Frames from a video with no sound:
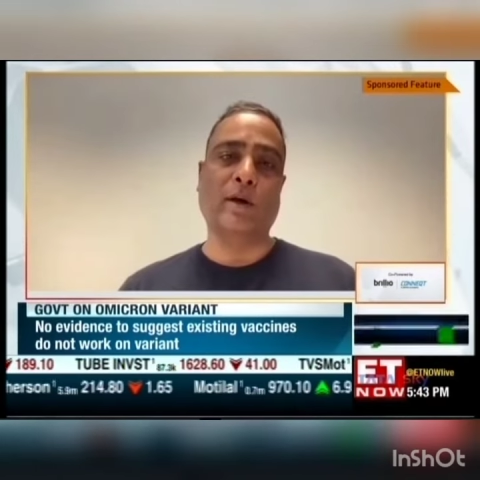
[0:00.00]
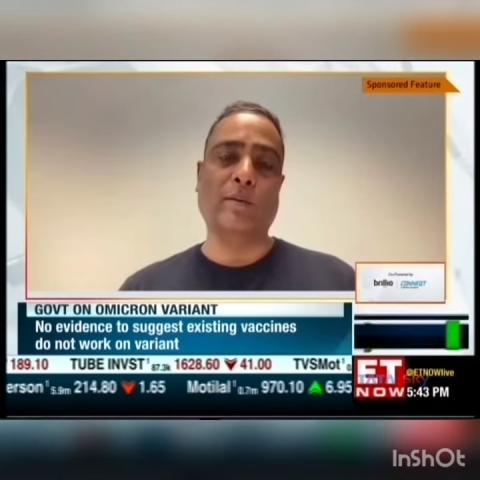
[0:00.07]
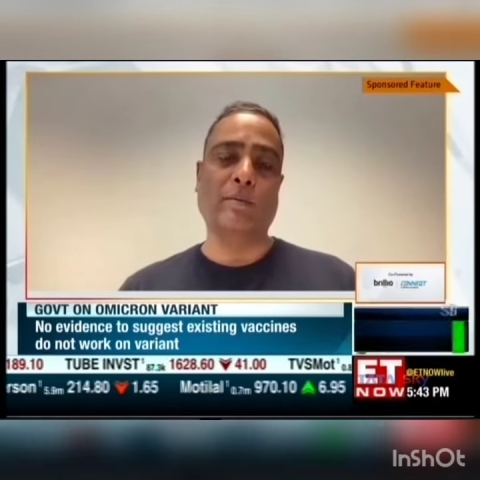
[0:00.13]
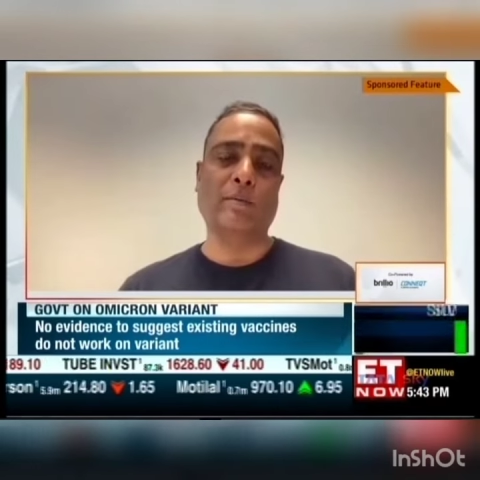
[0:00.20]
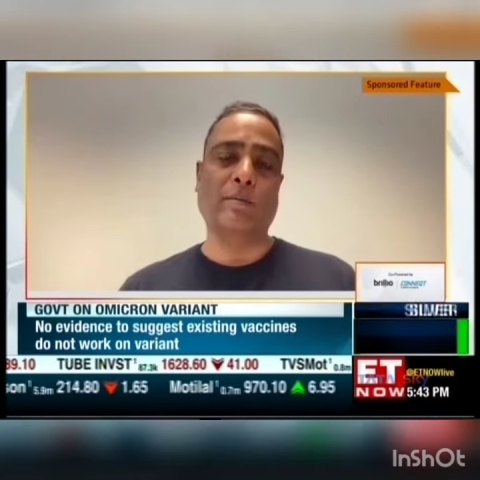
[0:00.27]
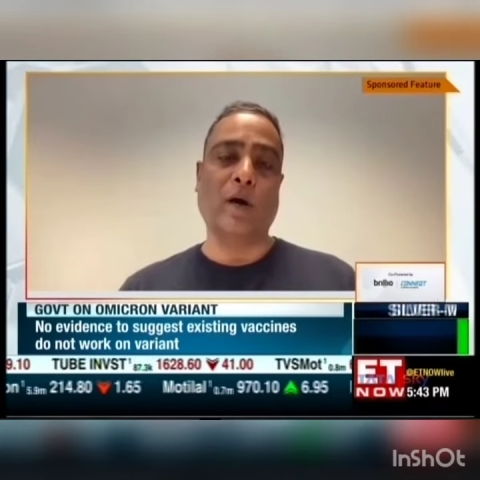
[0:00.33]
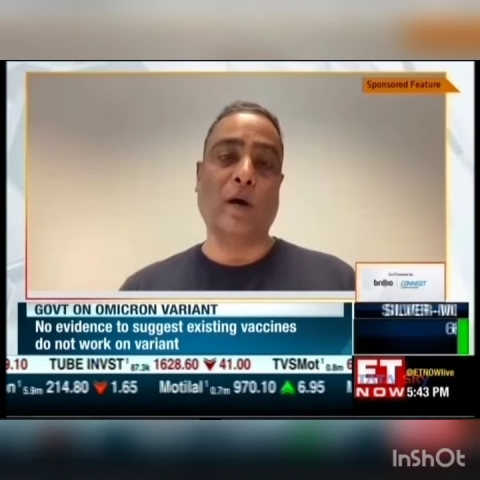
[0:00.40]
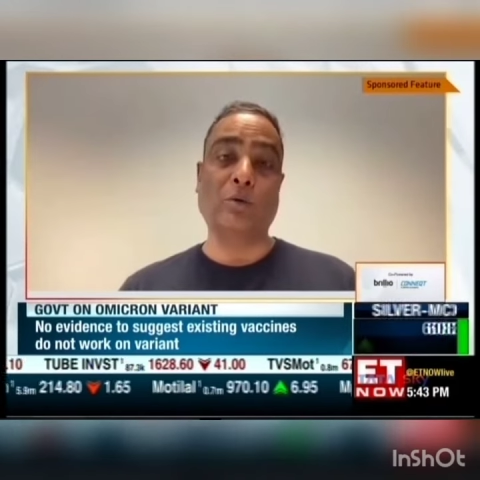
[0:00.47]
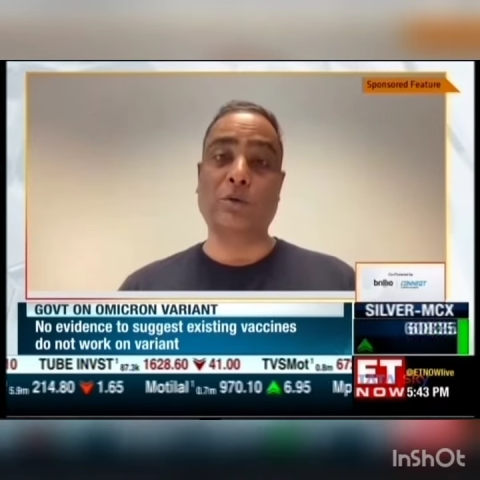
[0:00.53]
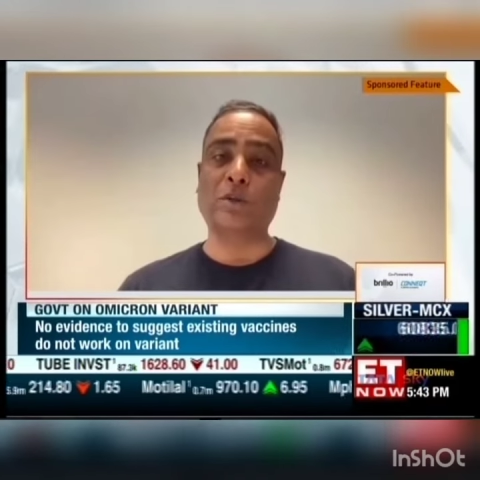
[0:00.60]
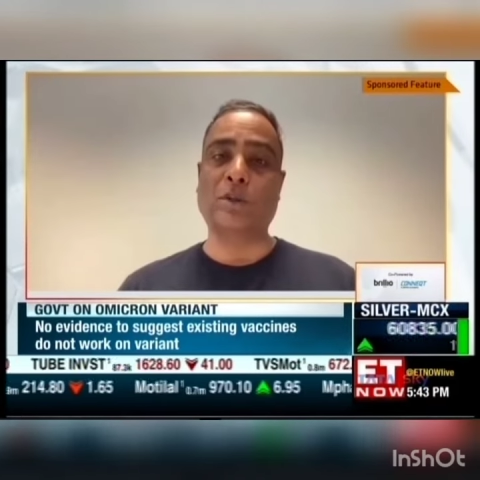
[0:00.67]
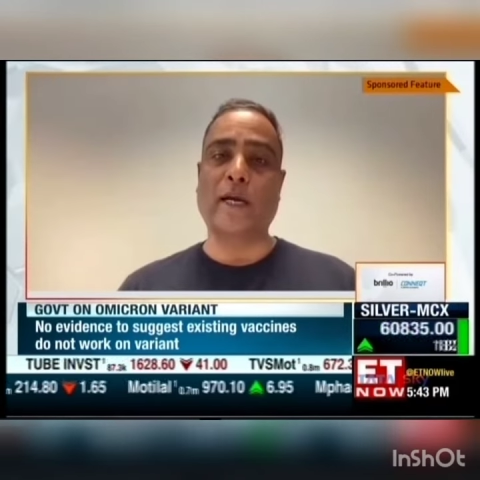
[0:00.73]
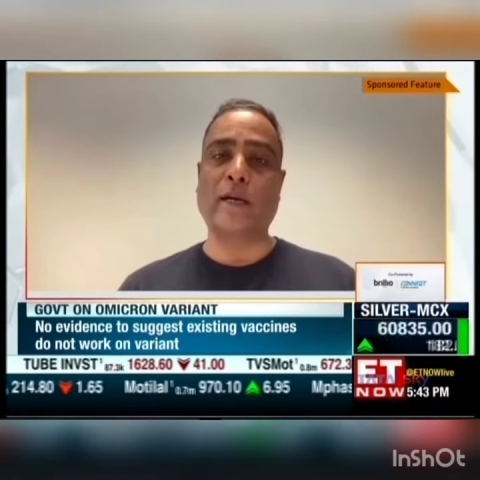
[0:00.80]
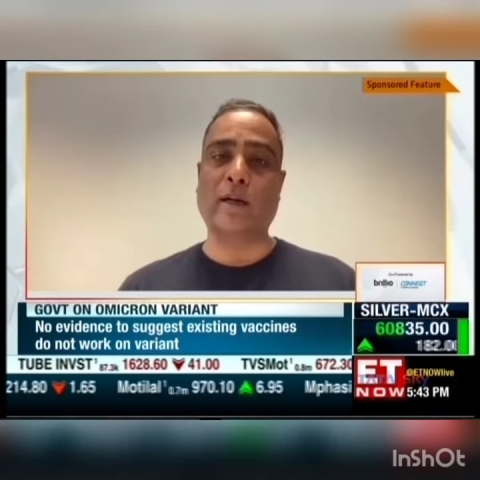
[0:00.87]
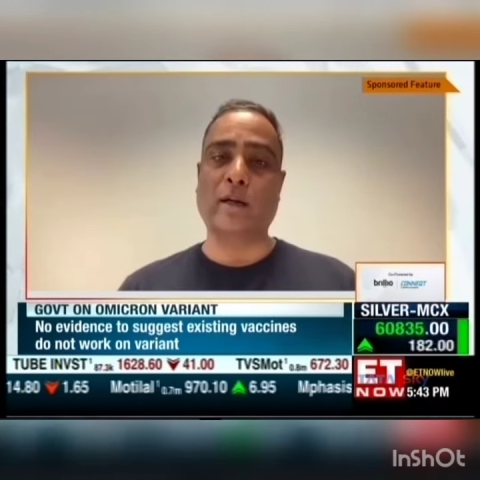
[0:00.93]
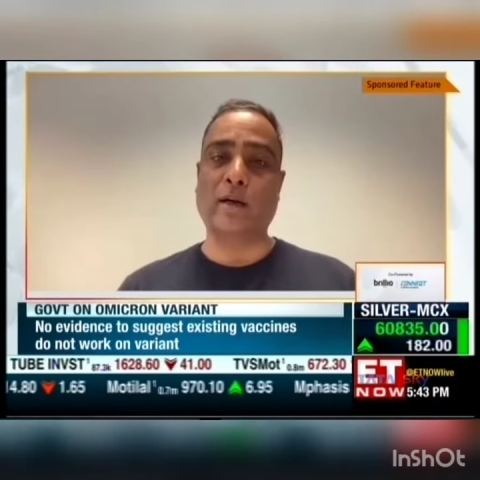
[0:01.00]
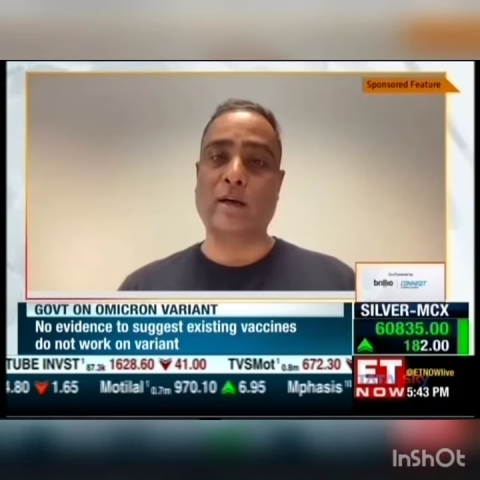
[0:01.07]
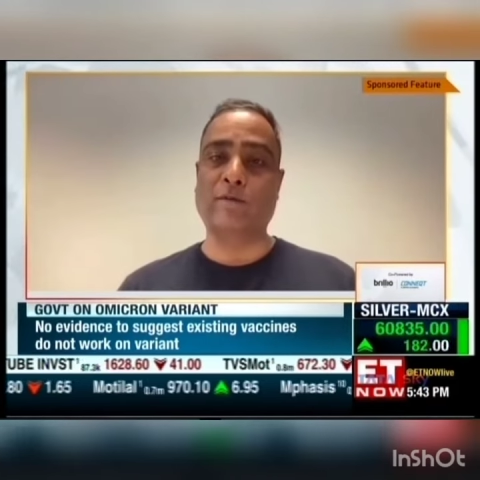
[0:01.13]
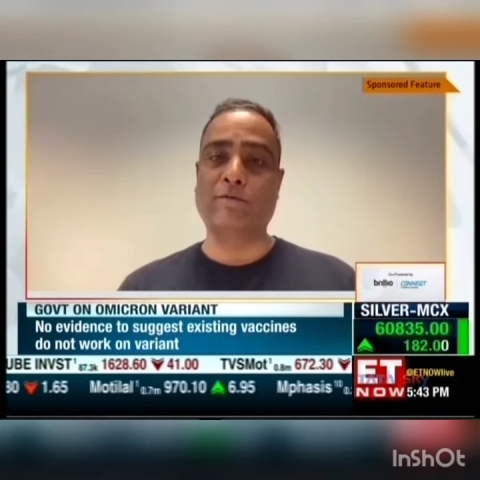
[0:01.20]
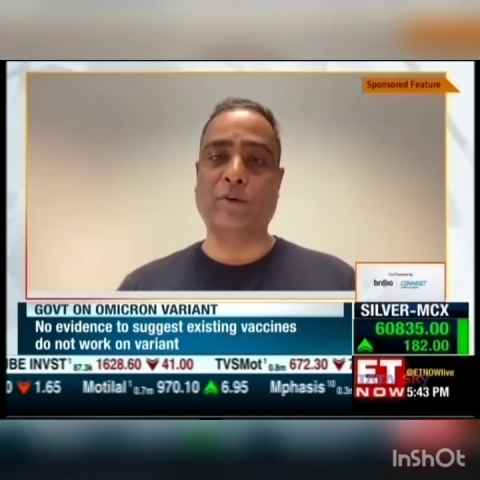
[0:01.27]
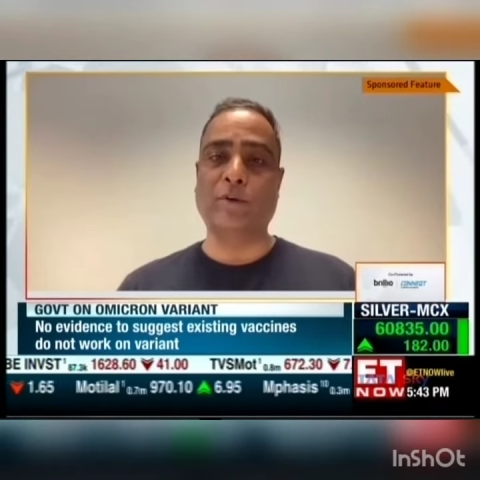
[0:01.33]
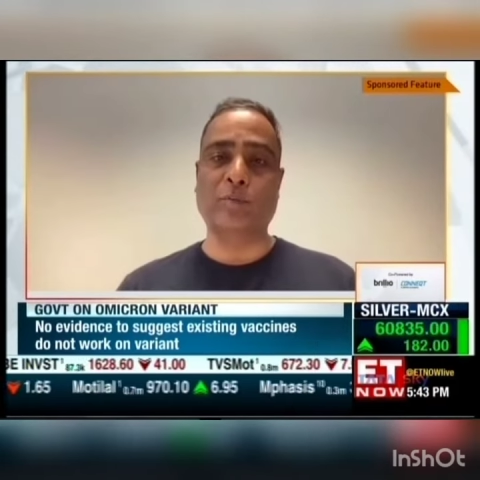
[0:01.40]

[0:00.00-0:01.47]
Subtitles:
outside our current